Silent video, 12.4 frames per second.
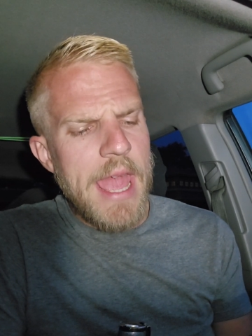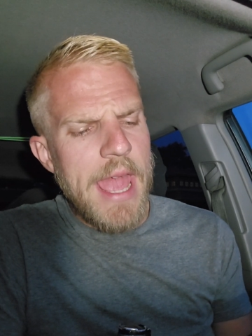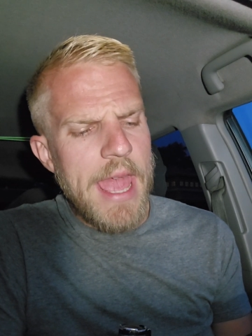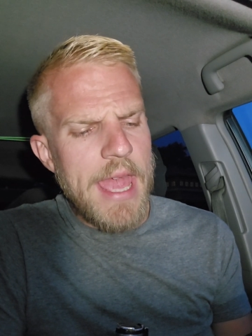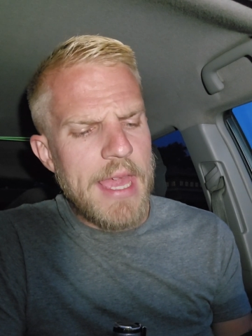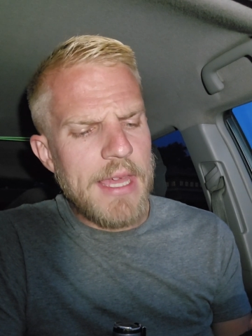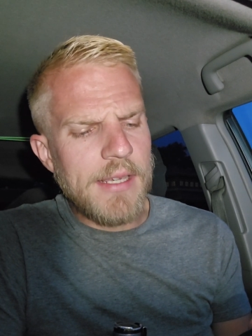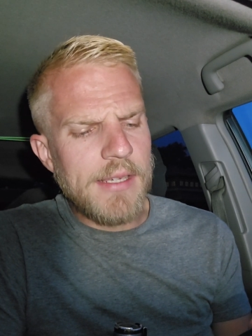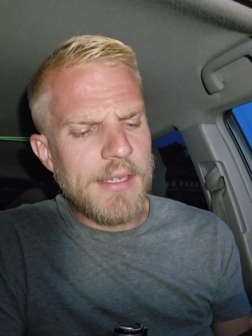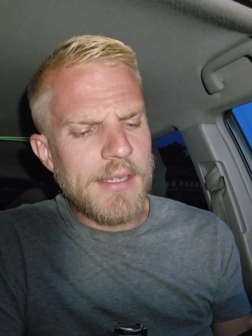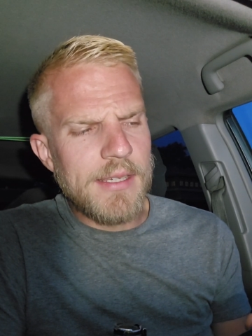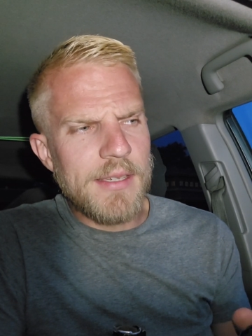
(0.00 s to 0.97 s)

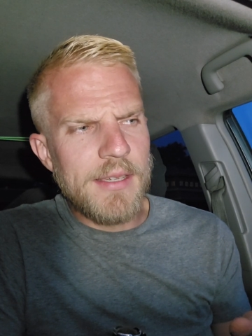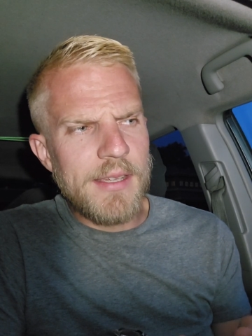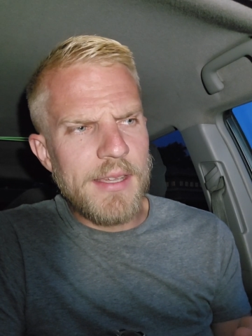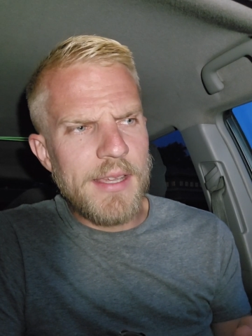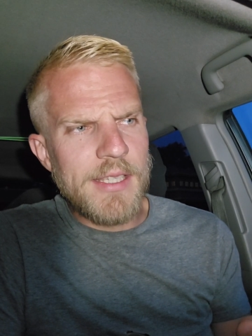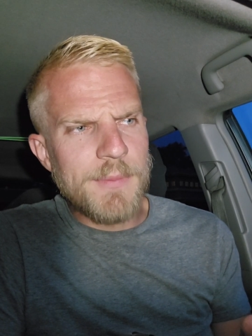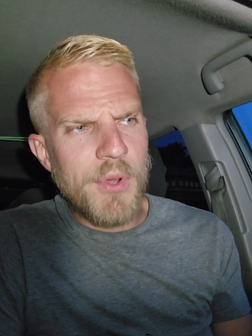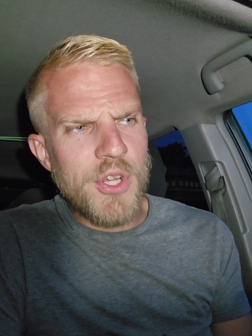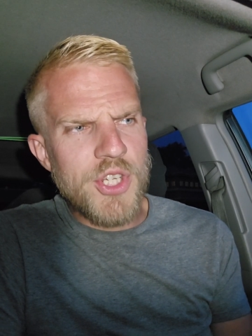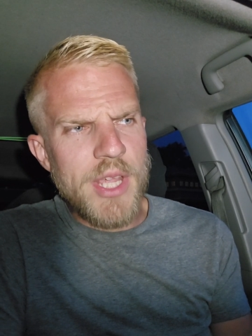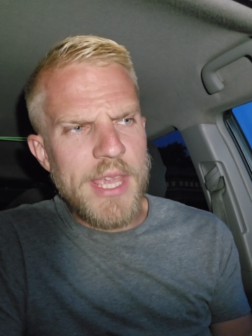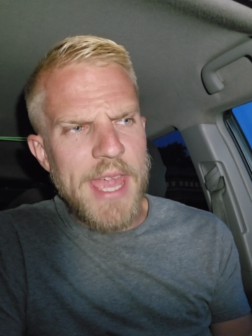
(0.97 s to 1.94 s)
and is
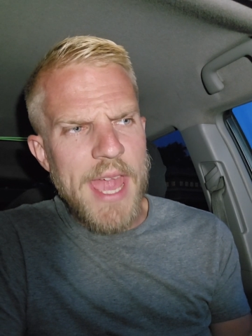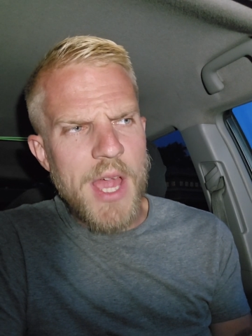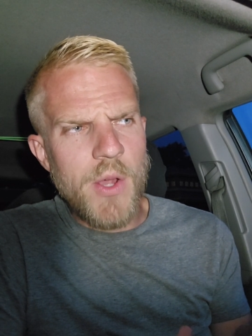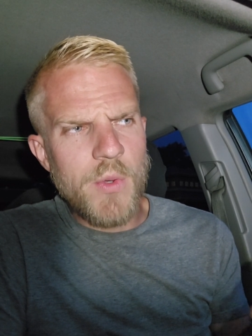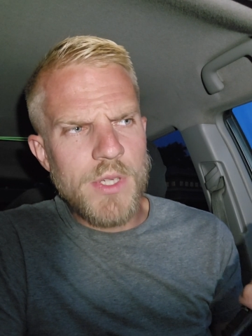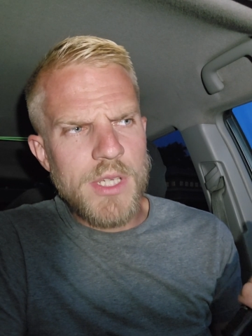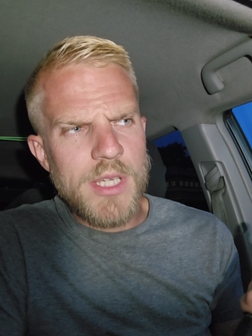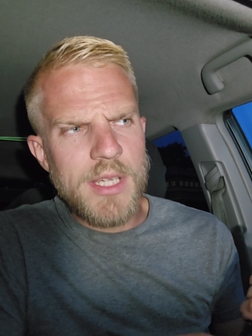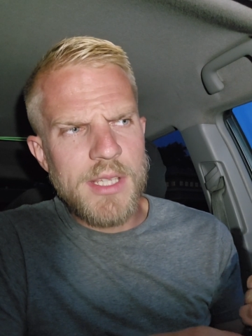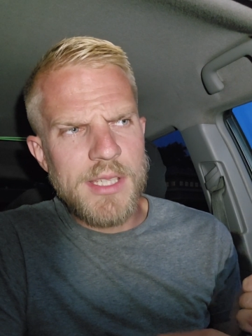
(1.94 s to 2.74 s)
pushing out